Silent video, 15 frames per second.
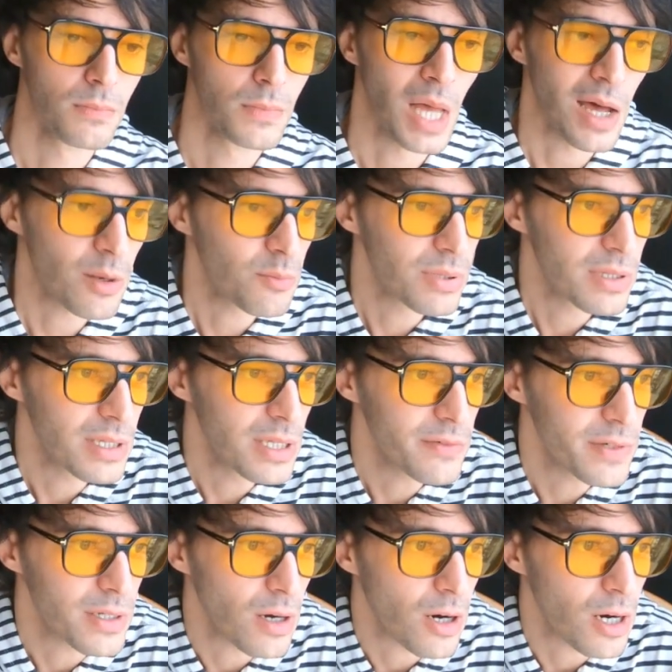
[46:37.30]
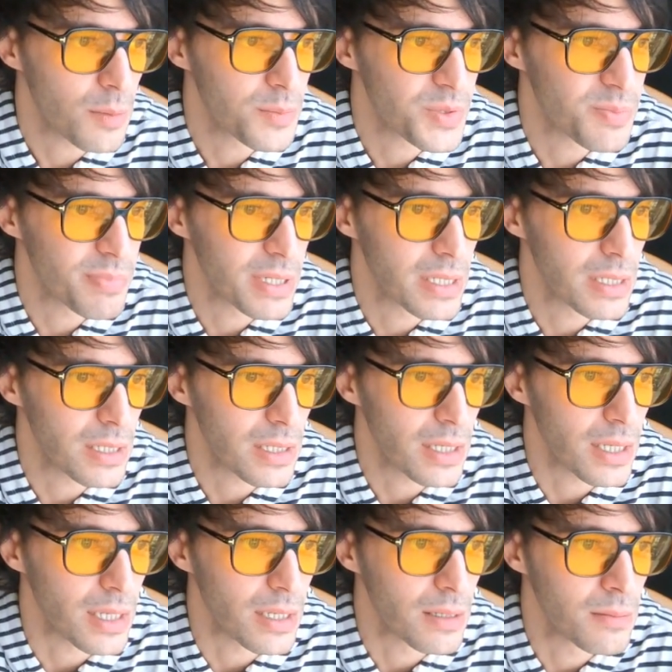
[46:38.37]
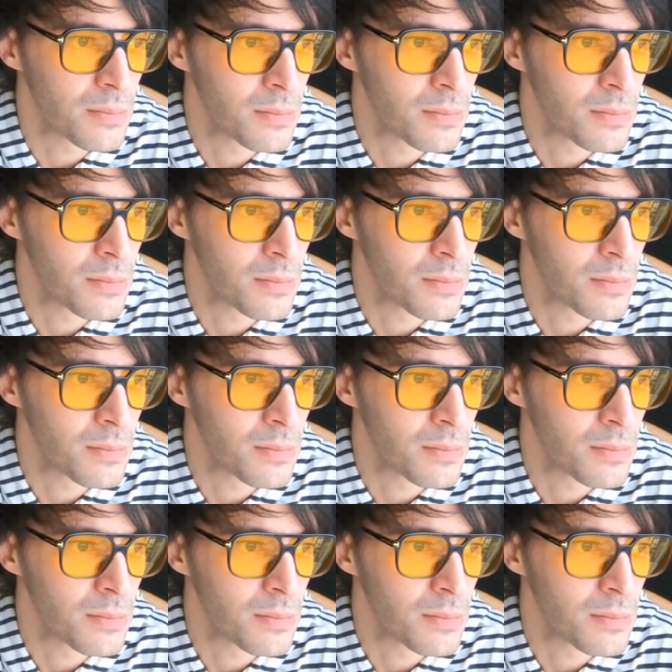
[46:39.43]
I don't believe in arms being lit.